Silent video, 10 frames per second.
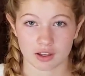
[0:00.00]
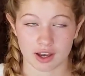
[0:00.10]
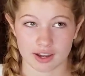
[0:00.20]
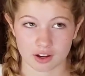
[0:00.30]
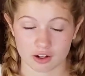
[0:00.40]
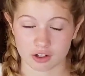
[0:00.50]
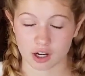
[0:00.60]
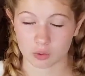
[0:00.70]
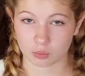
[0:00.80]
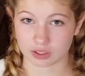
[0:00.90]
I got her
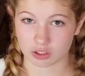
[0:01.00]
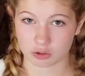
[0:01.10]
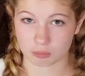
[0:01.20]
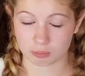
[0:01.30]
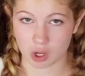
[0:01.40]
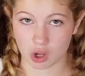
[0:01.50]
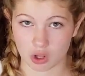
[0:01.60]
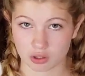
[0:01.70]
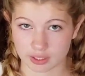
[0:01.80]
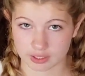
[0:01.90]
a willow
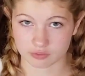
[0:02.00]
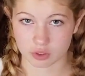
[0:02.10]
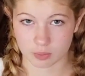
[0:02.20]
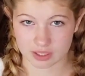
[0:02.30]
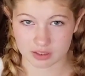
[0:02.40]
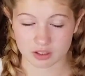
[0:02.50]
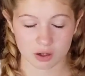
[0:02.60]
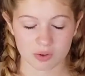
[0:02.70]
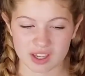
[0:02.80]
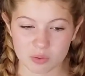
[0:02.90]
ball like a few weeks
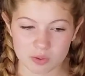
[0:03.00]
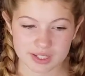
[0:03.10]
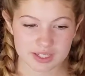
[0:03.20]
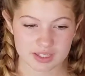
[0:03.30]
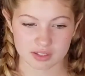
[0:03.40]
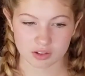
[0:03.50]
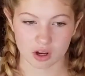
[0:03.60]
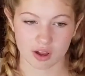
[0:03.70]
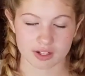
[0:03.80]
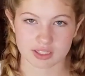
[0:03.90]
ago. It was
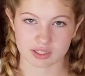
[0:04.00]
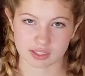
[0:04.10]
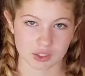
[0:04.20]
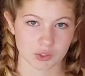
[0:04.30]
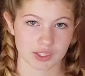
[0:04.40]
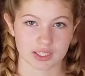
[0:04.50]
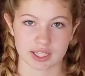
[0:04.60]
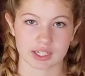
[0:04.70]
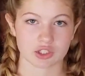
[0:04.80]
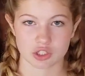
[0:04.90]
gone in literally
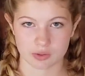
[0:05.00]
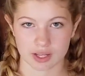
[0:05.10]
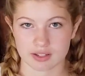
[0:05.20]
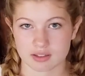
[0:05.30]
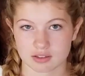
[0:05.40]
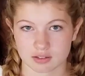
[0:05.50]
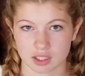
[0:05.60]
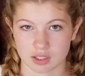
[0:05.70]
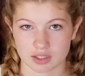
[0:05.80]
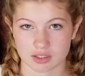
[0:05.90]
like 2 days.
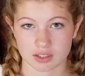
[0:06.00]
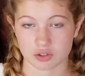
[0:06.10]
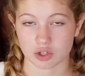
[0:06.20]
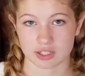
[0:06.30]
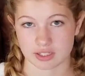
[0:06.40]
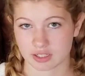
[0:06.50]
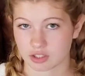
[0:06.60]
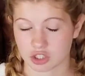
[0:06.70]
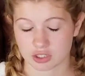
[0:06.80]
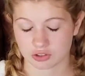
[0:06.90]
It's crazy.
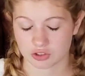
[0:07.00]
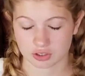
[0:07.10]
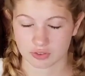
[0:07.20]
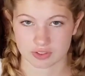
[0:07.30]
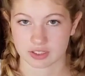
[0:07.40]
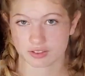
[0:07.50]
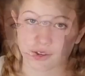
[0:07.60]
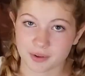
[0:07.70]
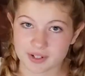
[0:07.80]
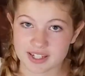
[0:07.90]
She just loves it.
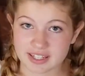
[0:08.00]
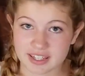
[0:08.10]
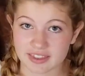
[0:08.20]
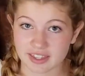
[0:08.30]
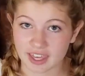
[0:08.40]
So Inky the